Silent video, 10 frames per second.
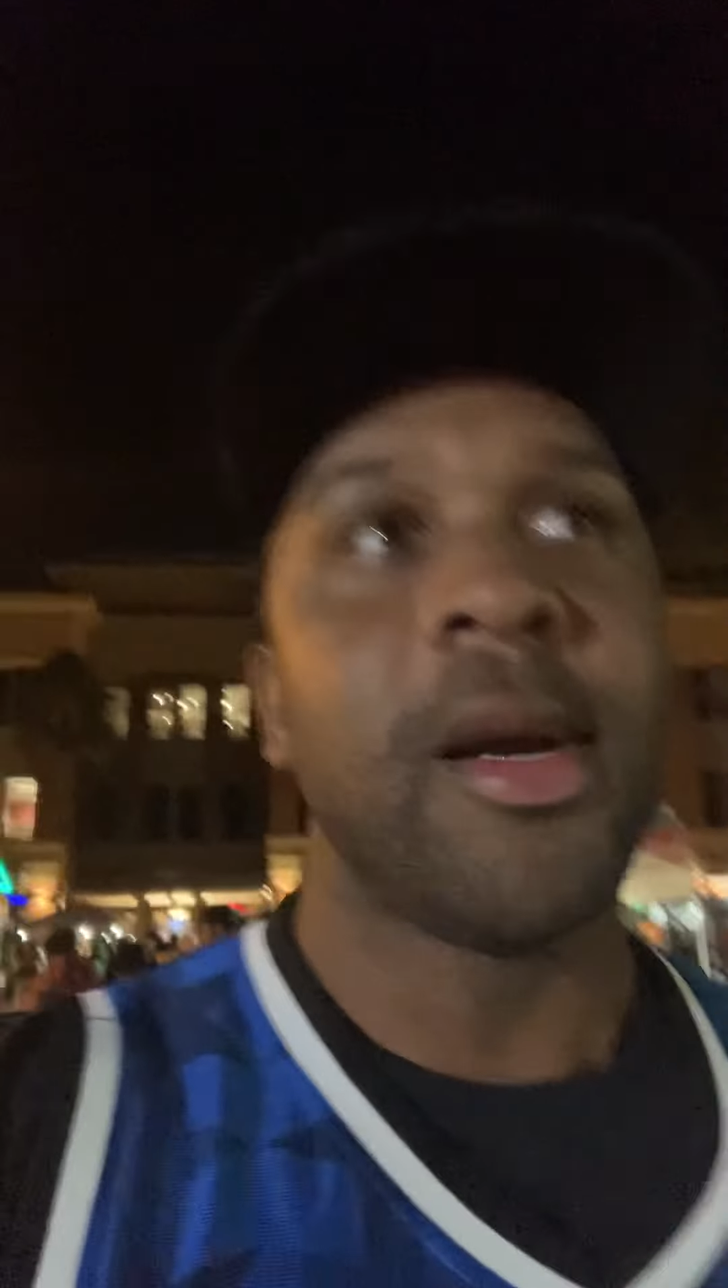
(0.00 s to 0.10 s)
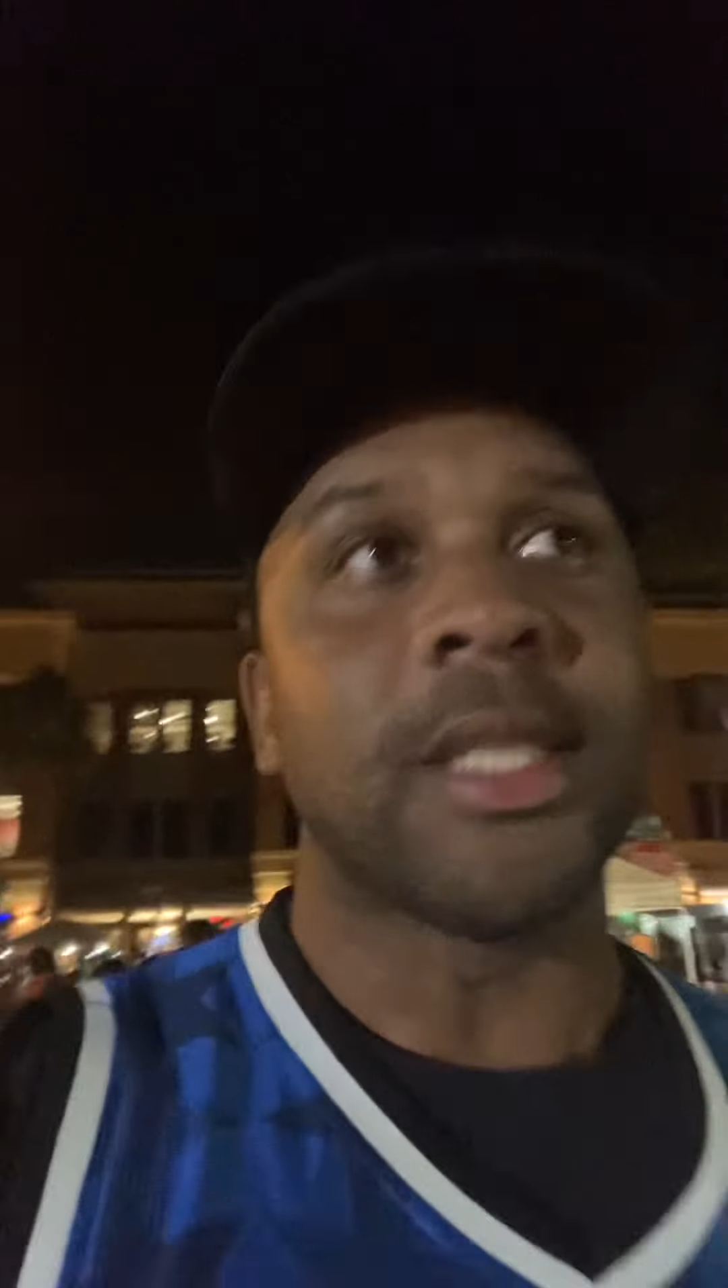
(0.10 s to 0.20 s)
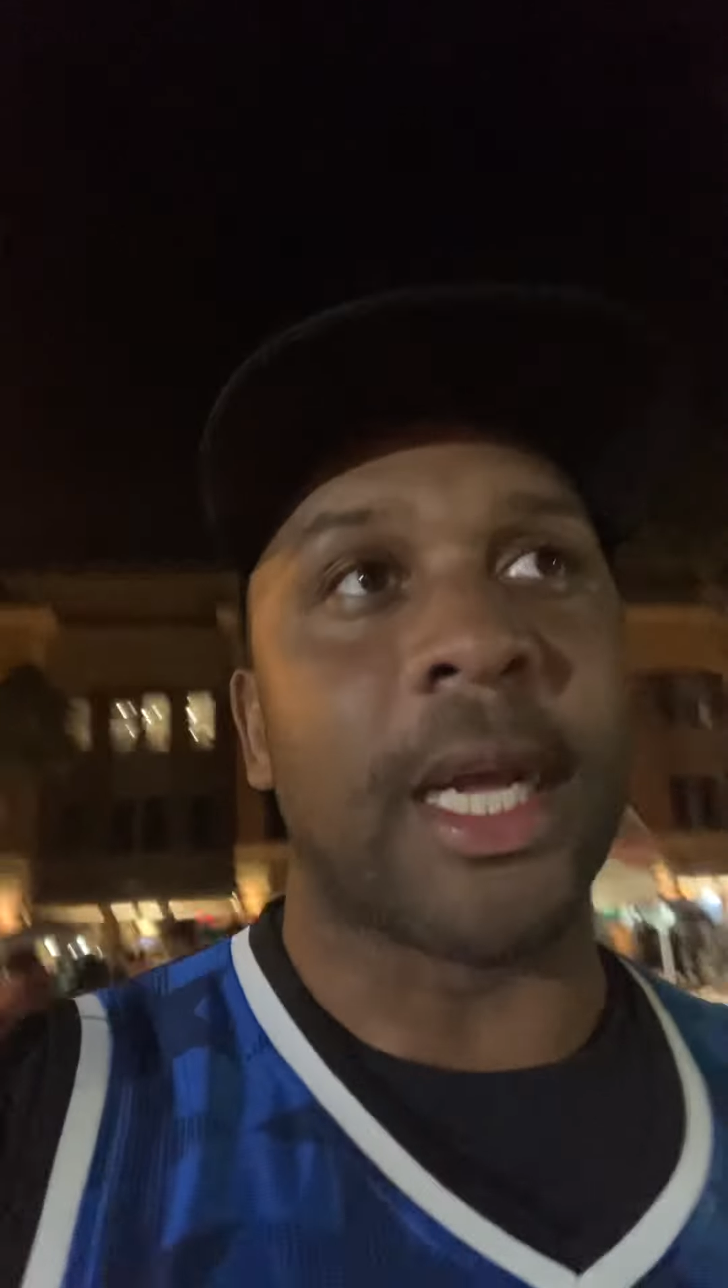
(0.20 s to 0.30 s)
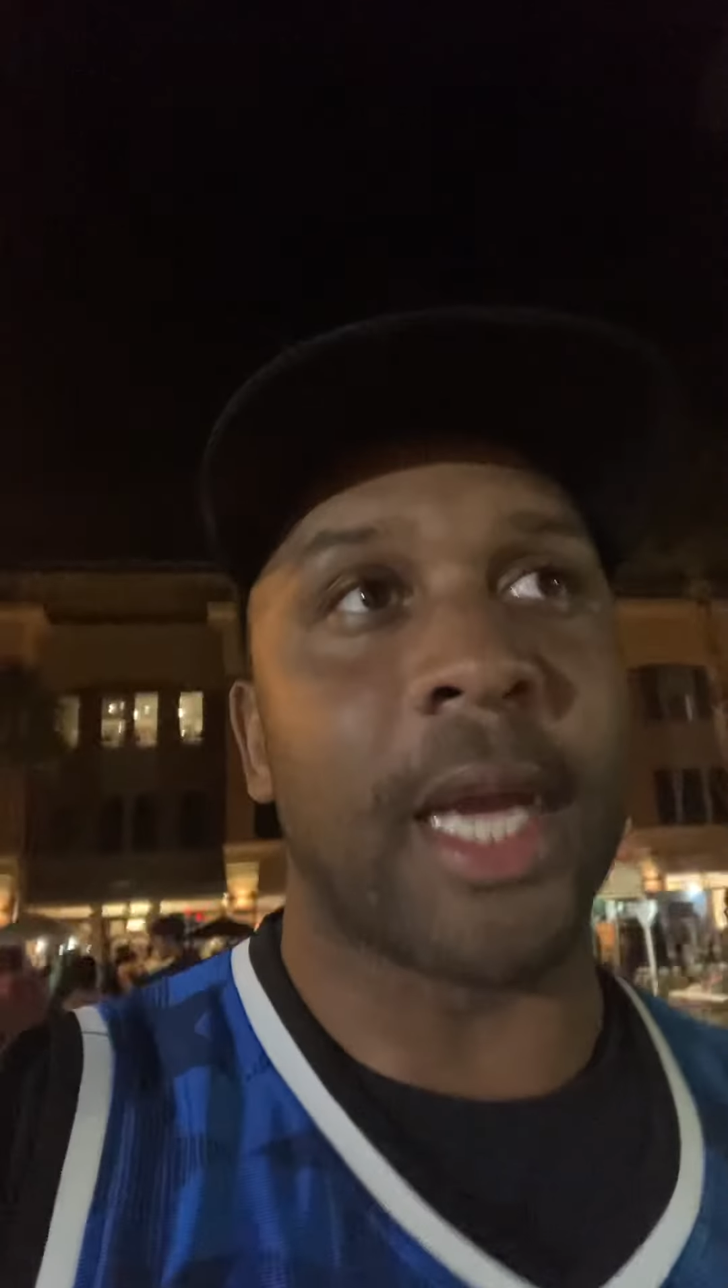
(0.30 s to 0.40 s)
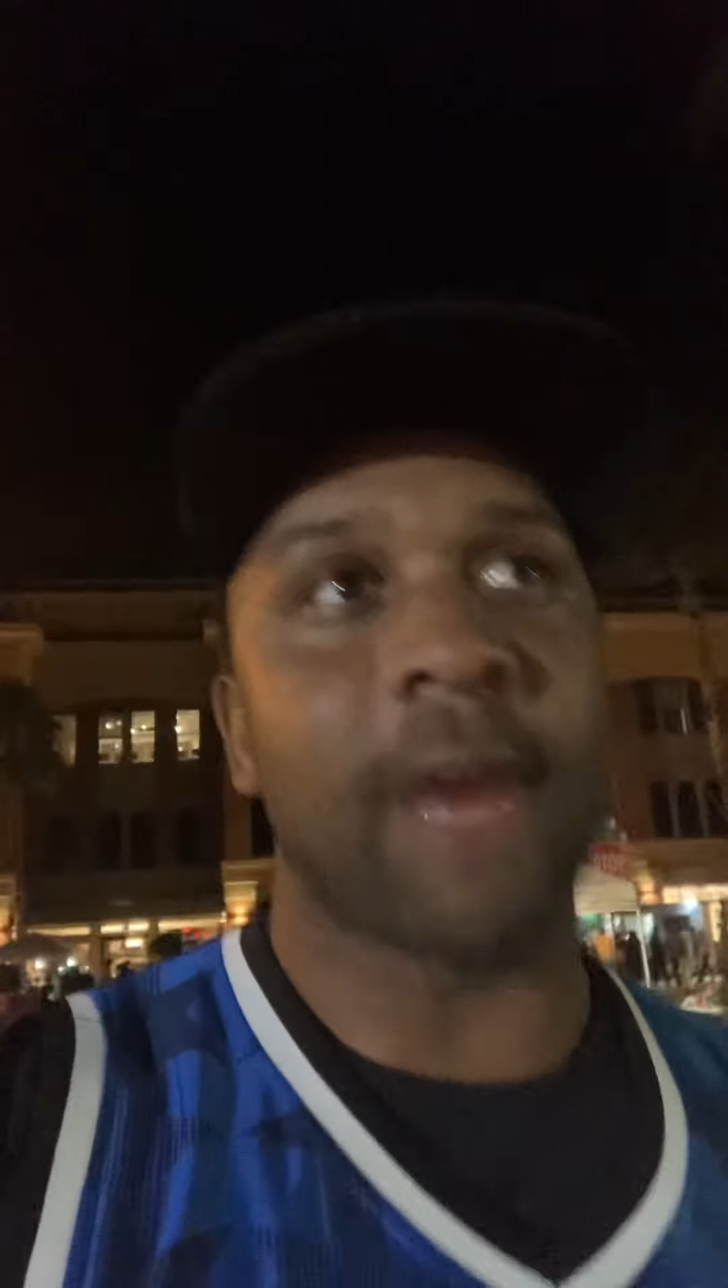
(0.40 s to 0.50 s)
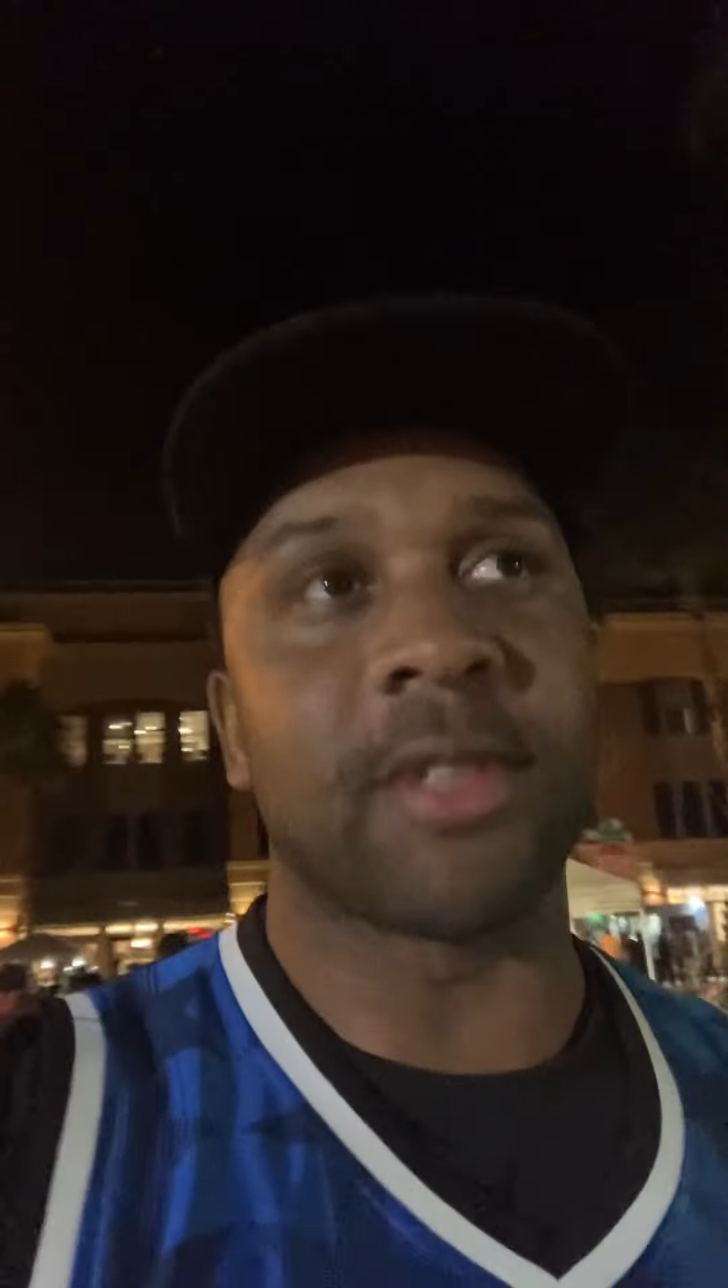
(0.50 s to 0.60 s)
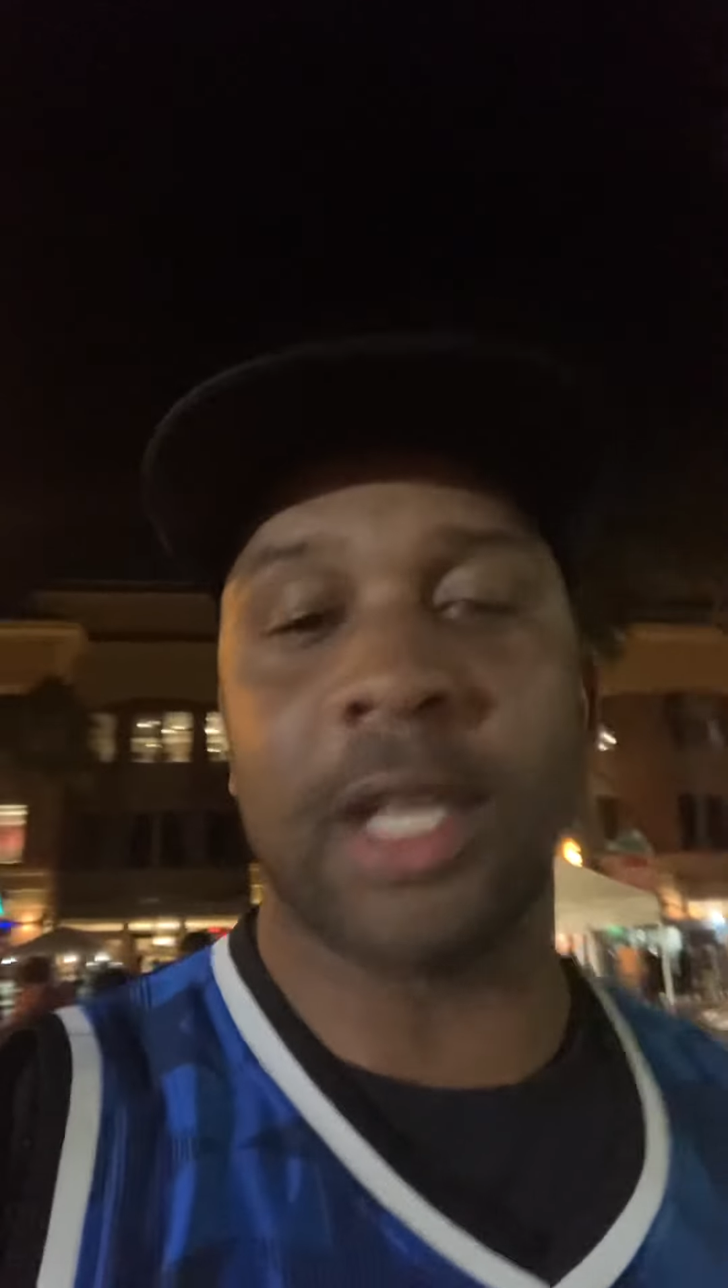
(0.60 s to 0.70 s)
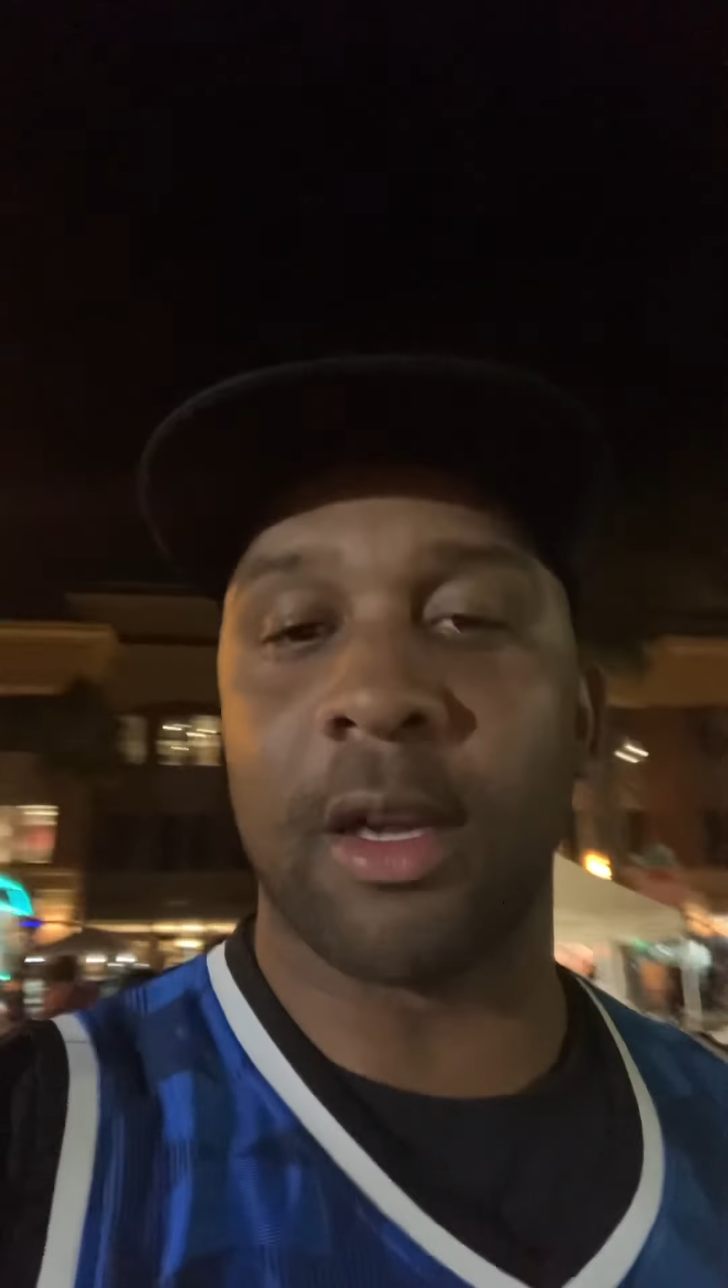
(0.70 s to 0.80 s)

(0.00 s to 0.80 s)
and they have a ton